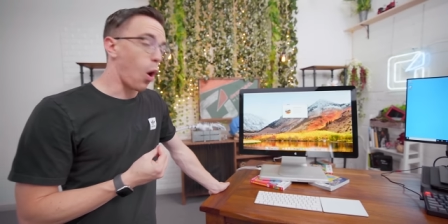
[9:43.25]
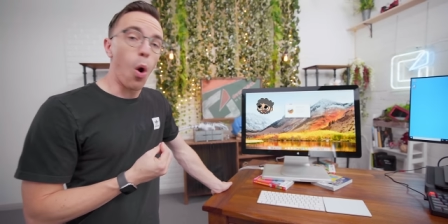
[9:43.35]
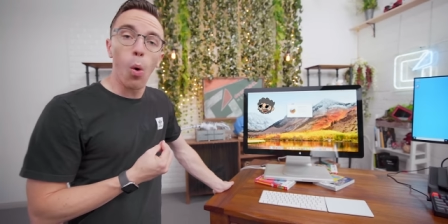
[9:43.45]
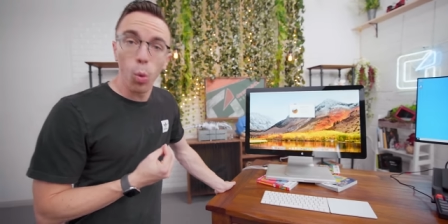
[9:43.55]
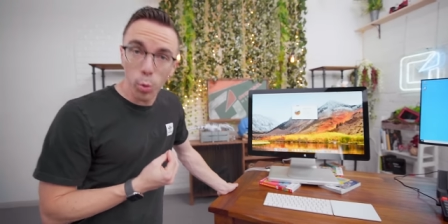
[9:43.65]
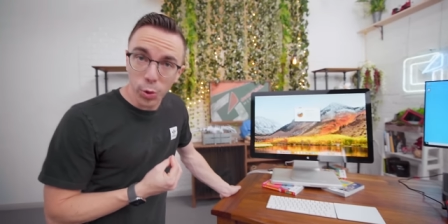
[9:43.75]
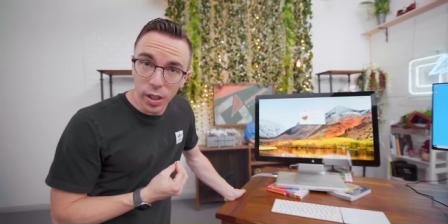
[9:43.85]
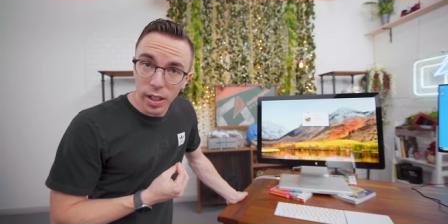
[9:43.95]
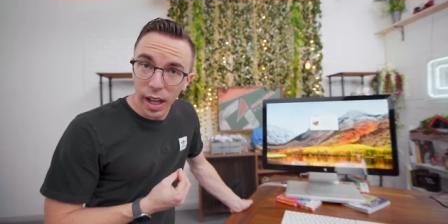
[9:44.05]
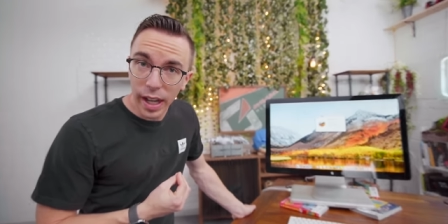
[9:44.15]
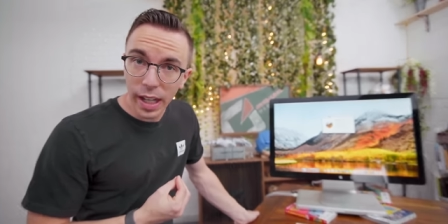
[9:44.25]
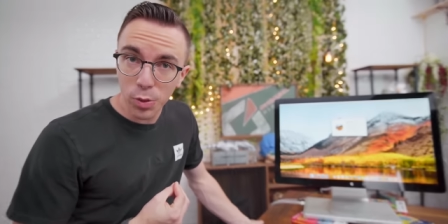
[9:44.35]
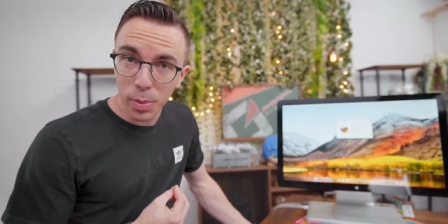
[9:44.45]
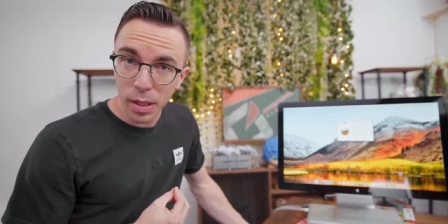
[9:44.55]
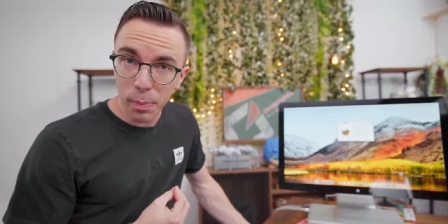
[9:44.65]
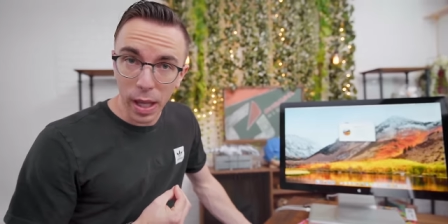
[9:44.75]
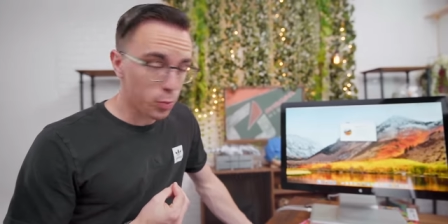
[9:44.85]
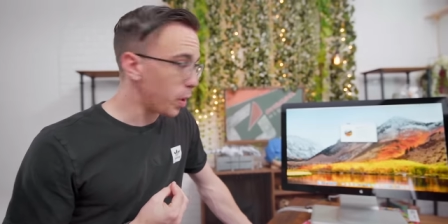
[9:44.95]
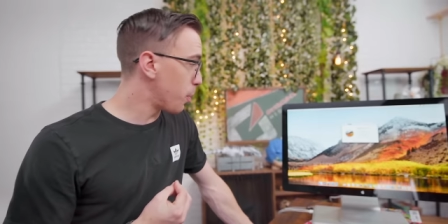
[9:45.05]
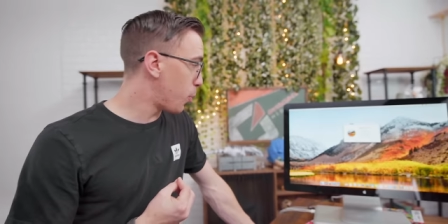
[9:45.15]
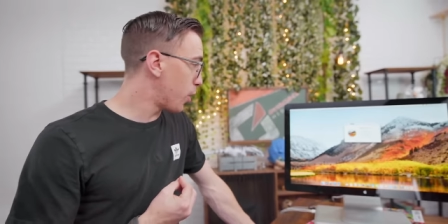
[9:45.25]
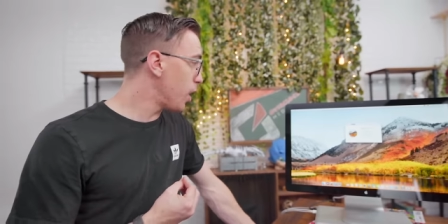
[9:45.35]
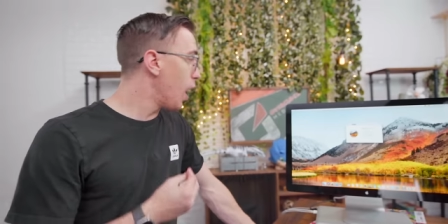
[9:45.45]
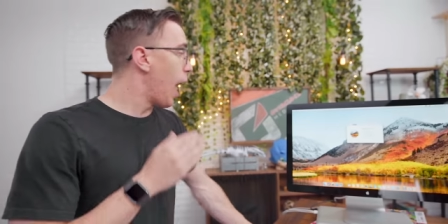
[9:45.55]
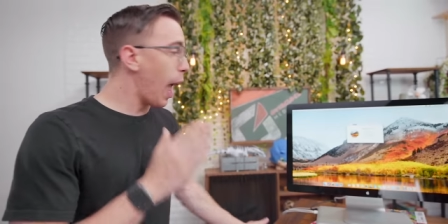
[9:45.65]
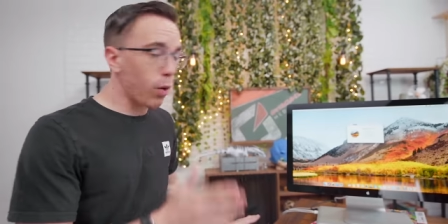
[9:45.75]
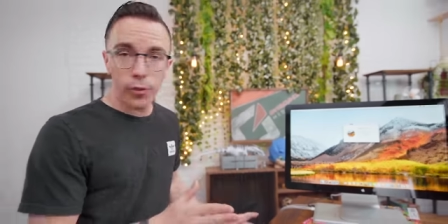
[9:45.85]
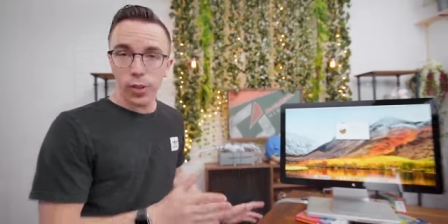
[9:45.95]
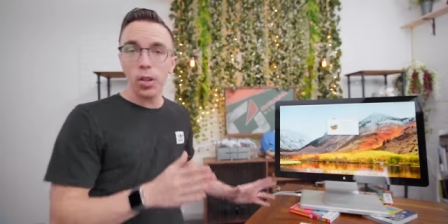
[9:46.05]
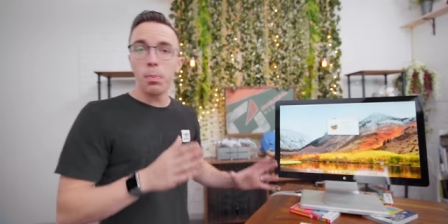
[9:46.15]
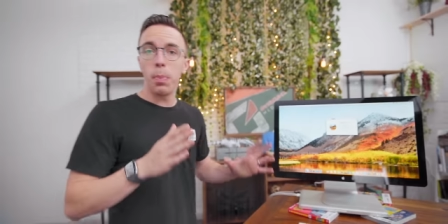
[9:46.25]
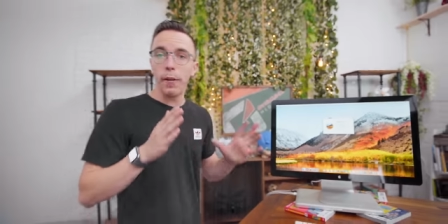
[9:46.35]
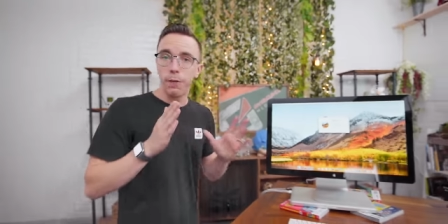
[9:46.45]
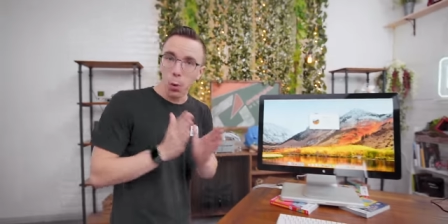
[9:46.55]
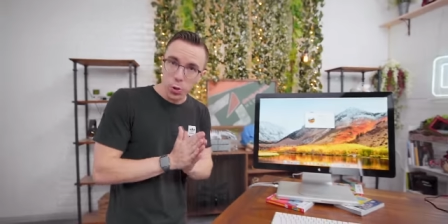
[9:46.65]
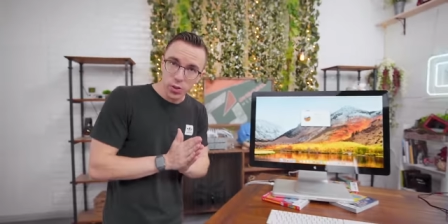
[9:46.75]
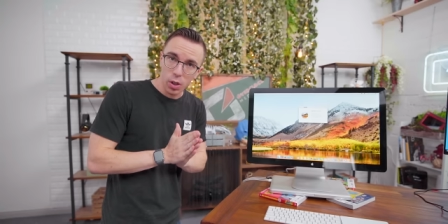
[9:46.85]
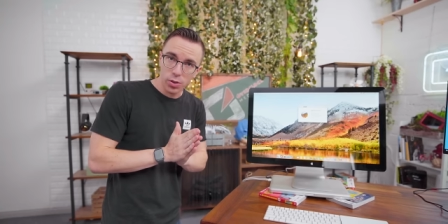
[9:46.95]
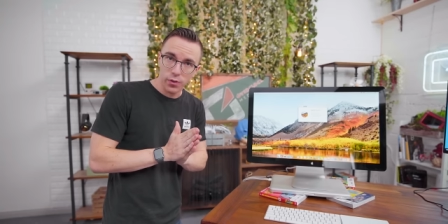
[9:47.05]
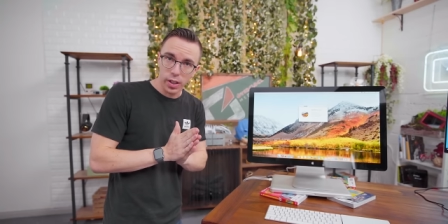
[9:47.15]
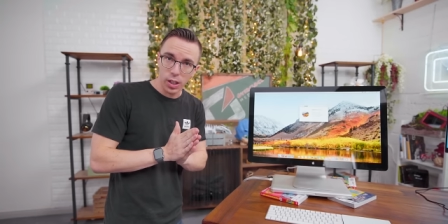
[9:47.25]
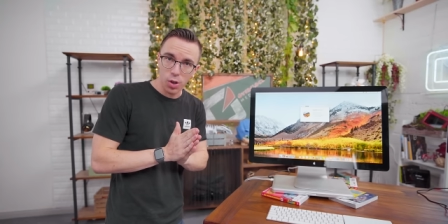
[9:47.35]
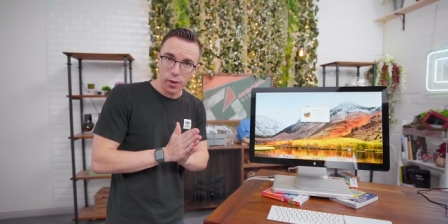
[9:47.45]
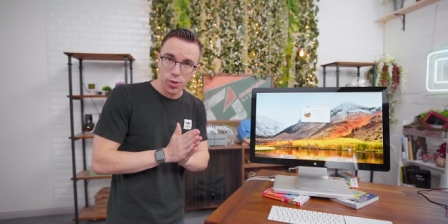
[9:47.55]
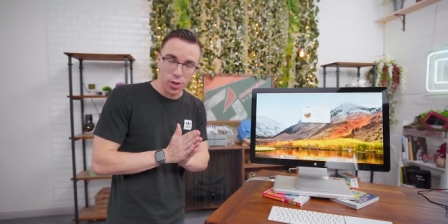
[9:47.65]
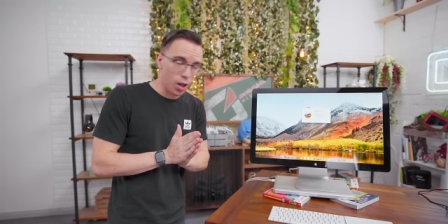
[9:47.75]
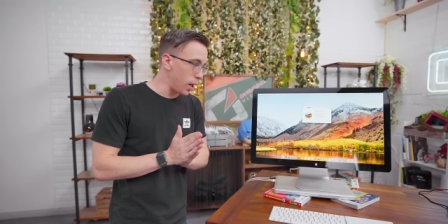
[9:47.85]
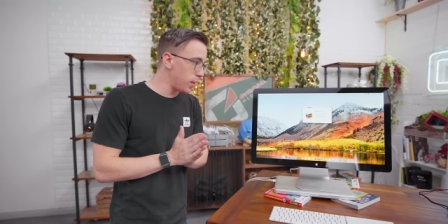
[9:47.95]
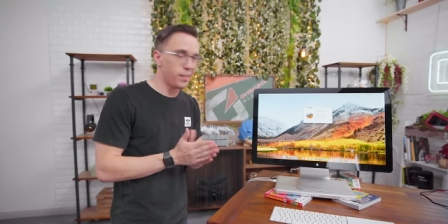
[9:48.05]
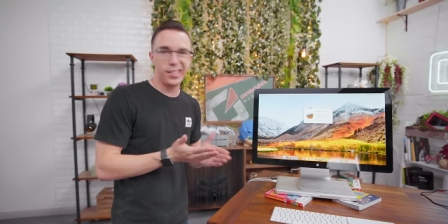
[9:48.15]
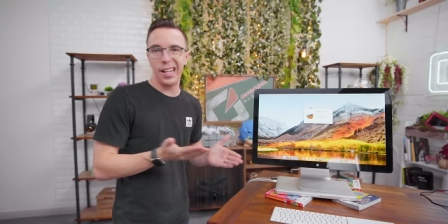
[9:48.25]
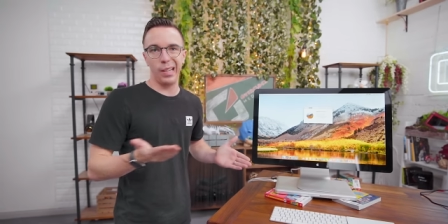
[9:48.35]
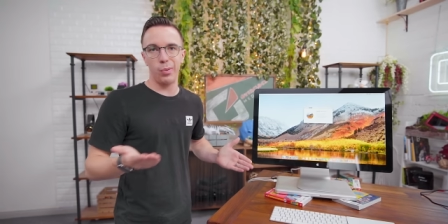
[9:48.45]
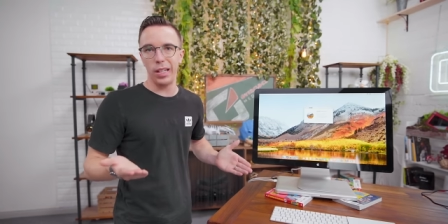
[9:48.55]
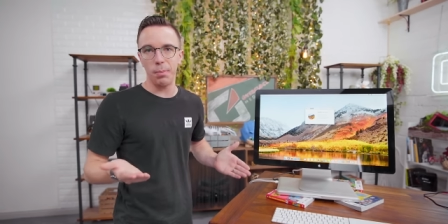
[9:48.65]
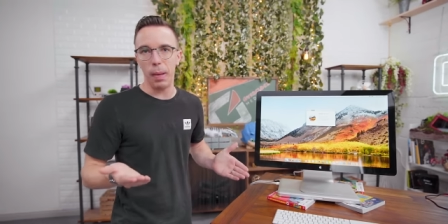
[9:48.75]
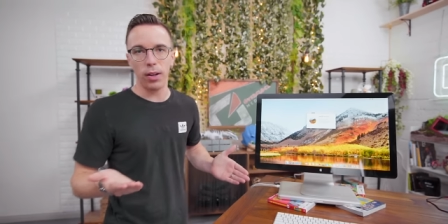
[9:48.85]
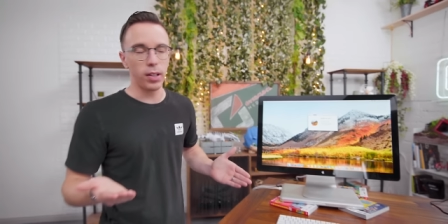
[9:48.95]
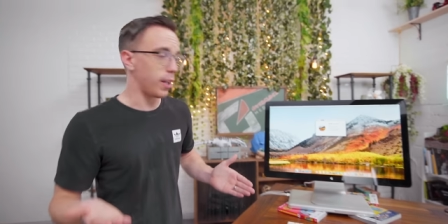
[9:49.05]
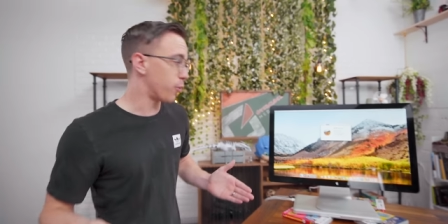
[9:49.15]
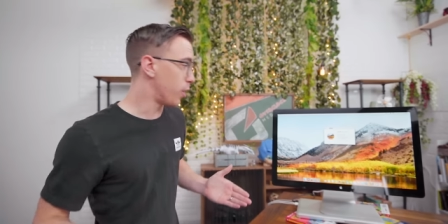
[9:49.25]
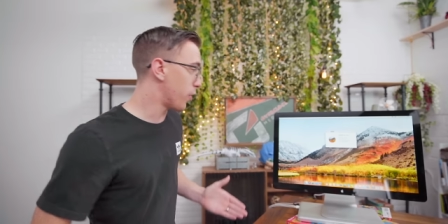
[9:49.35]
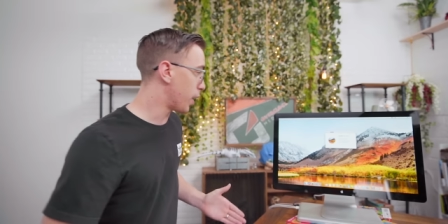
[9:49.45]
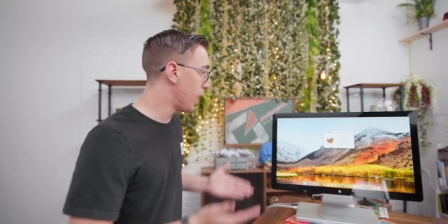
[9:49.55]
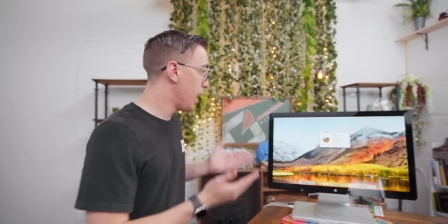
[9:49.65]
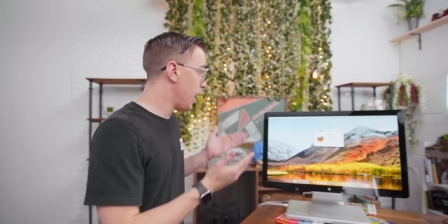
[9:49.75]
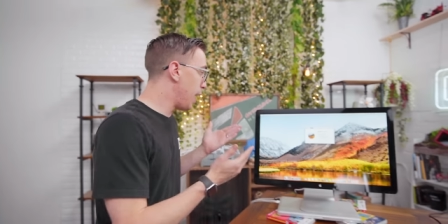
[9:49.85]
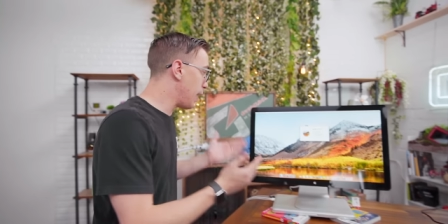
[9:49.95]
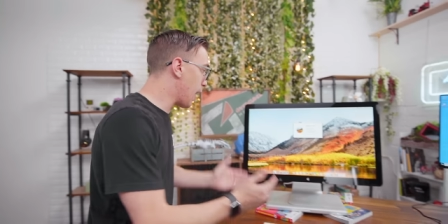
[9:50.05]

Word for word: old. I guess would be the best way to put it. However, by forcing those NVIDIA drivers on, it's not like we need battery life or anything, it